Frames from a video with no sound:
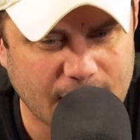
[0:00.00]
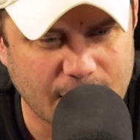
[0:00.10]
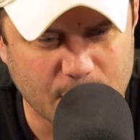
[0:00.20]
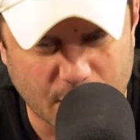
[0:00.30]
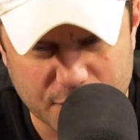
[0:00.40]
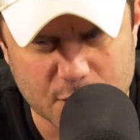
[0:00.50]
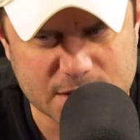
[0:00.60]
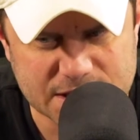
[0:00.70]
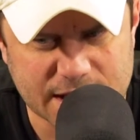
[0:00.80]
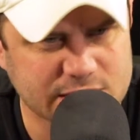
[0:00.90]
Uh, there were a
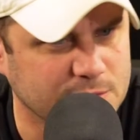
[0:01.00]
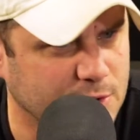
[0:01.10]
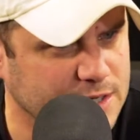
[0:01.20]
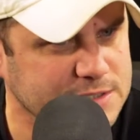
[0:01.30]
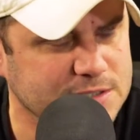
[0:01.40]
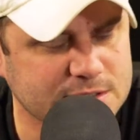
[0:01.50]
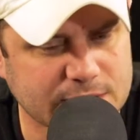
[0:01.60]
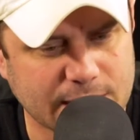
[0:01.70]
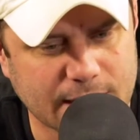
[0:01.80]
few mistakes from Russ.